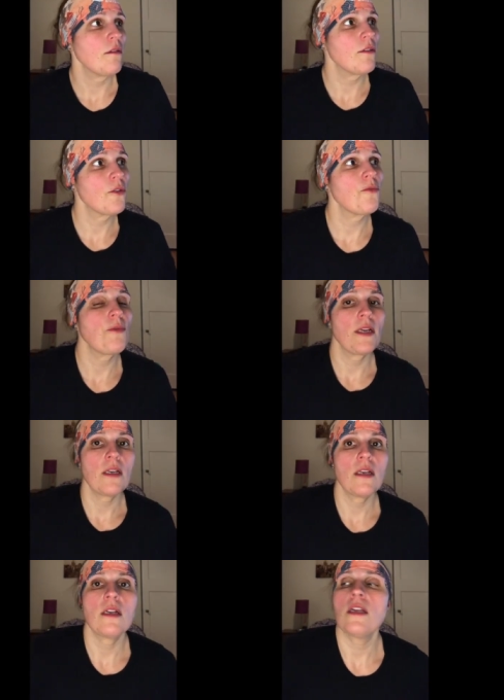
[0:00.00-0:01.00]
the
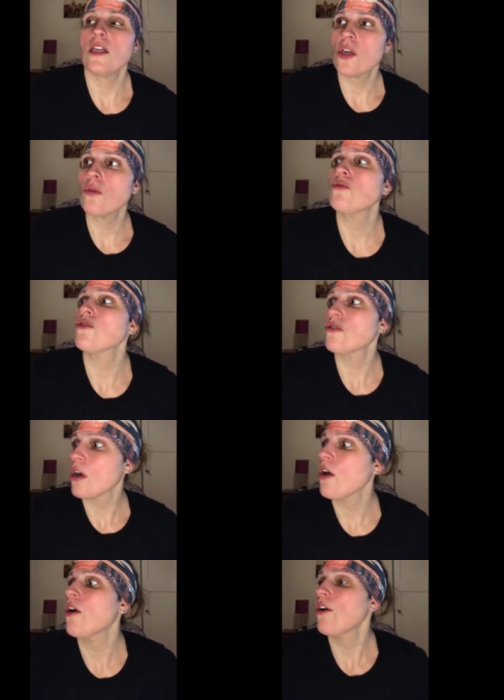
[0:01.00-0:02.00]
radio star.
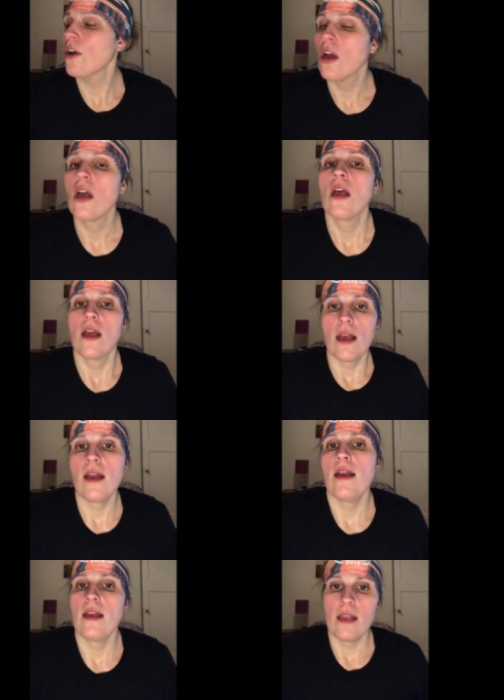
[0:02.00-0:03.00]

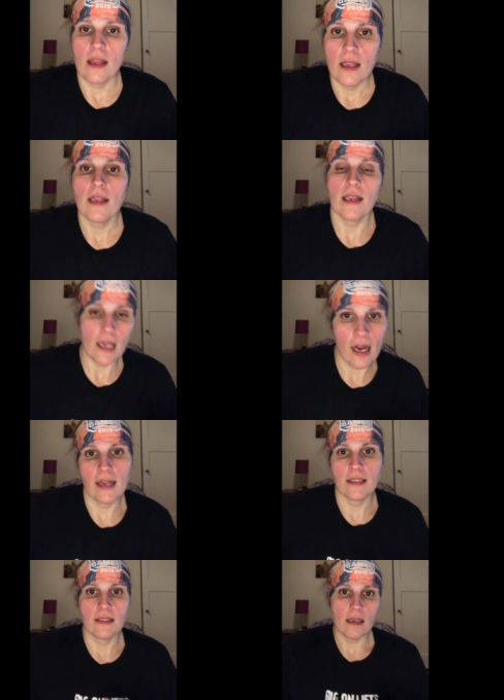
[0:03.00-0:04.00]
Hey
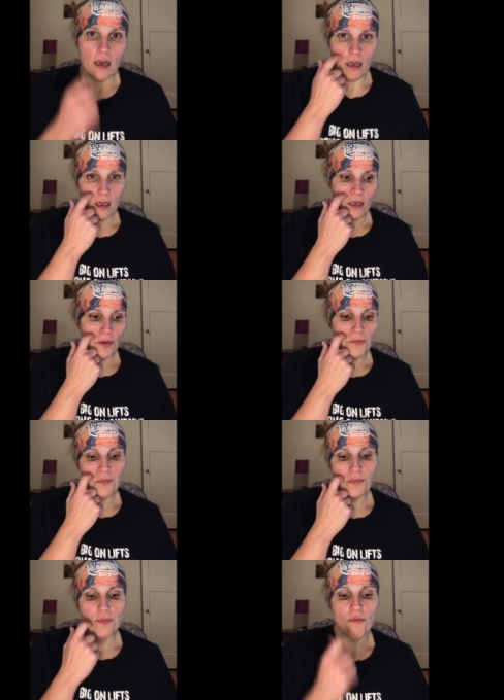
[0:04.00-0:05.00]
guys, um,
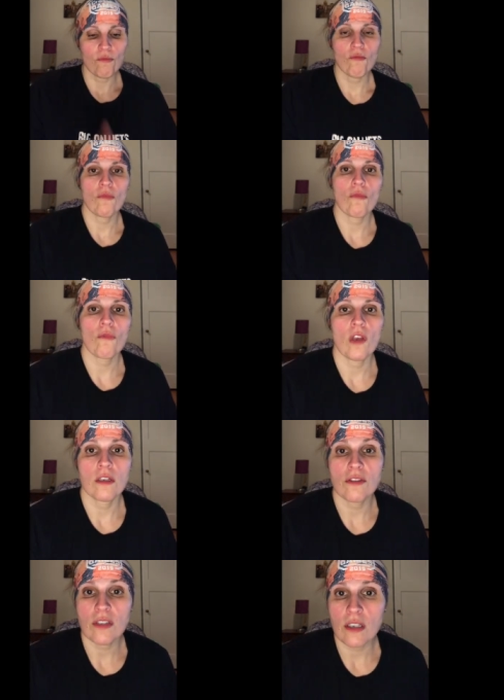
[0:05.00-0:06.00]
I
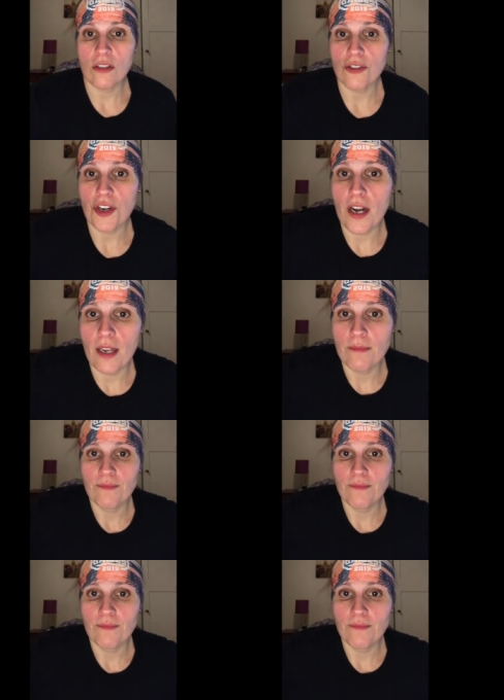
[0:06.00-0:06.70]
just got done training.